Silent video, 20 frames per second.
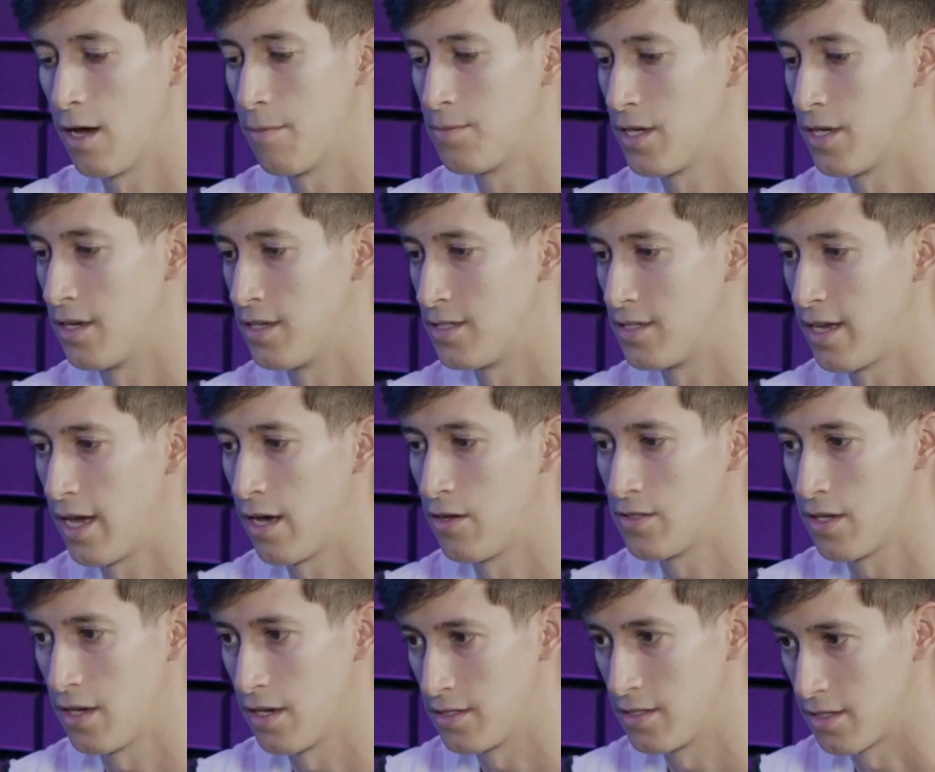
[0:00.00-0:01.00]
ups and its
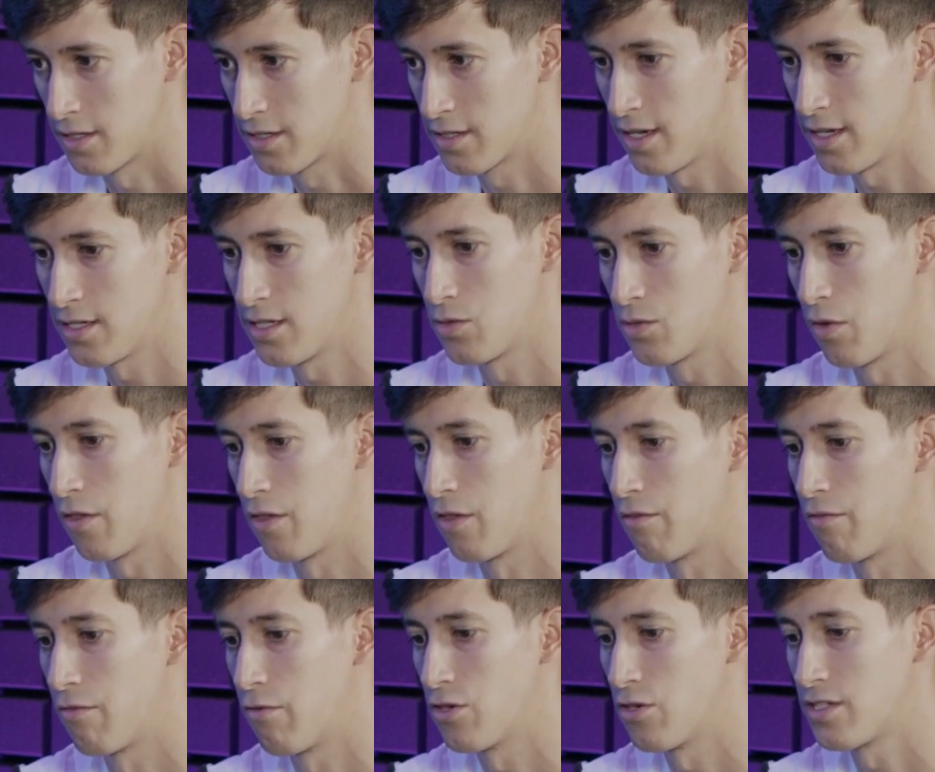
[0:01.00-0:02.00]
downs and its successes within
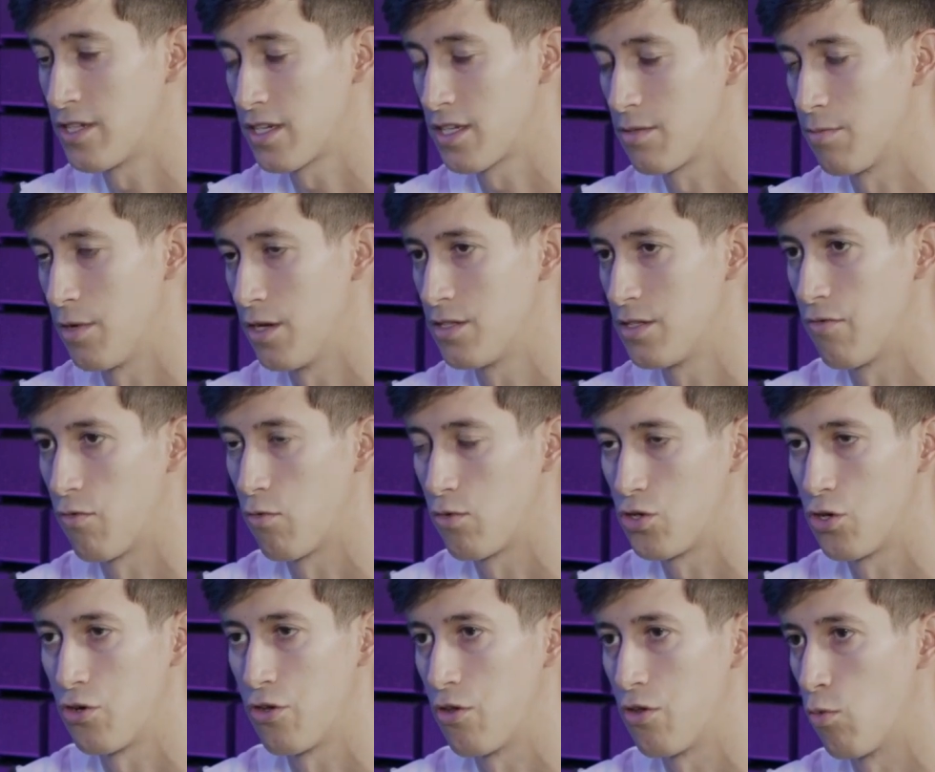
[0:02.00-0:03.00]
the first six months
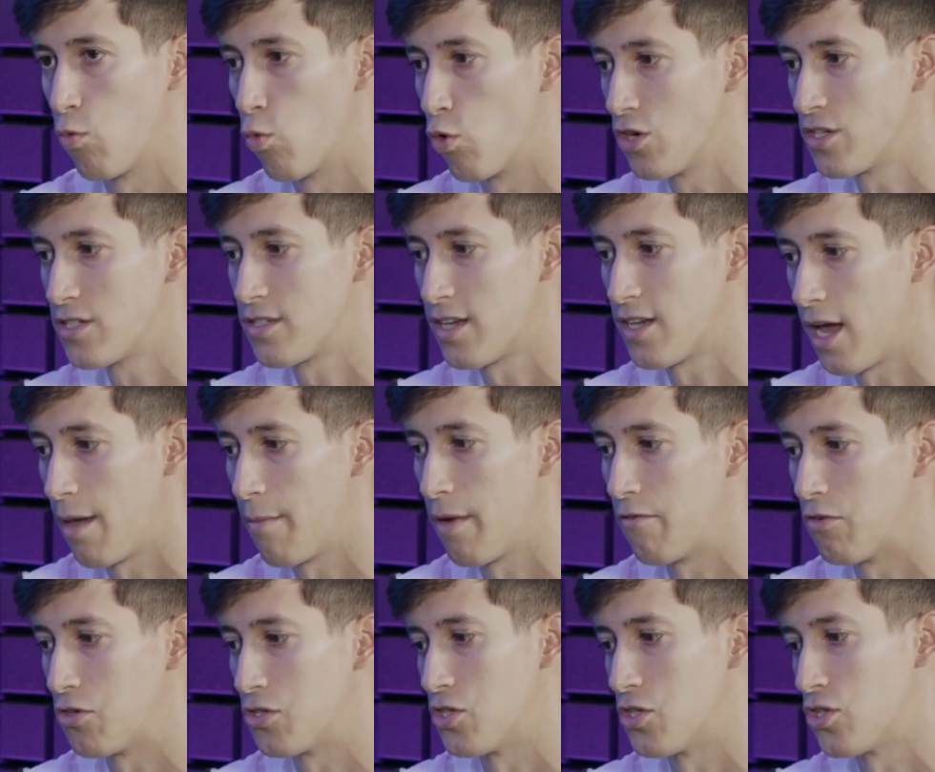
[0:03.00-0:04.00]
of during the worst time
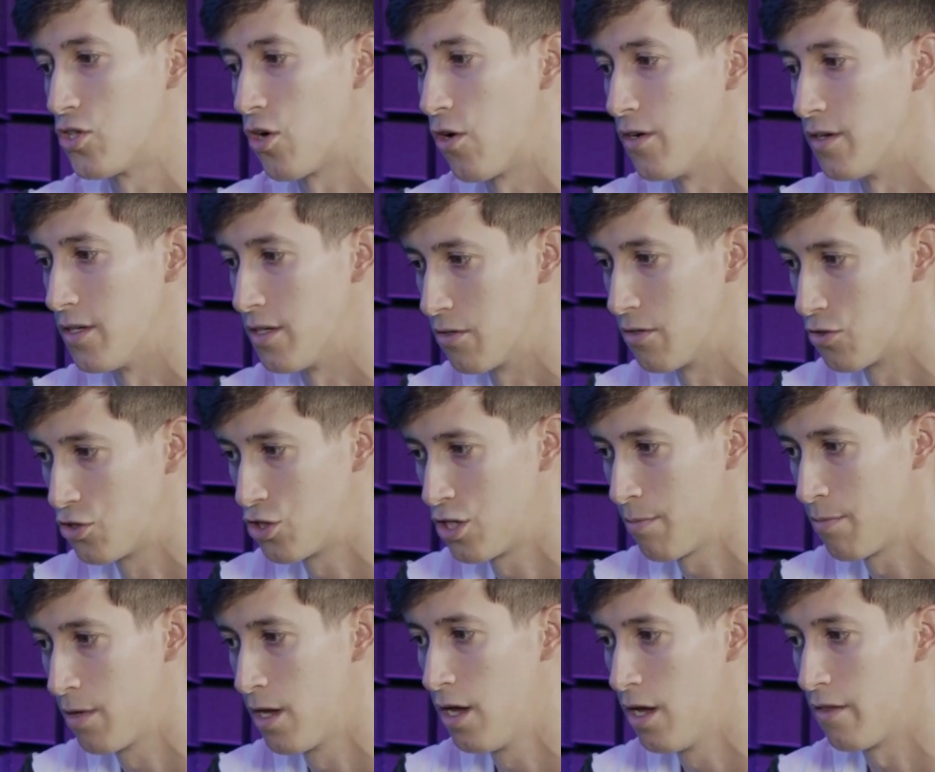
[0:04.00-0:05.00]
ever to start a
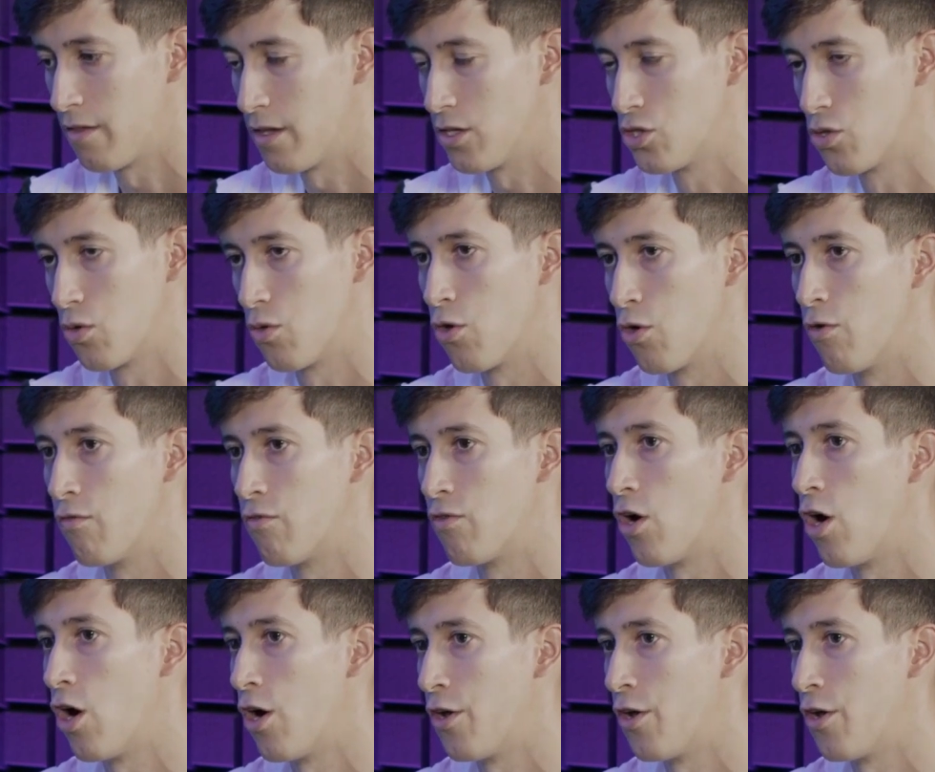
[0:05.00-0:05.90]
dealership, they sold over a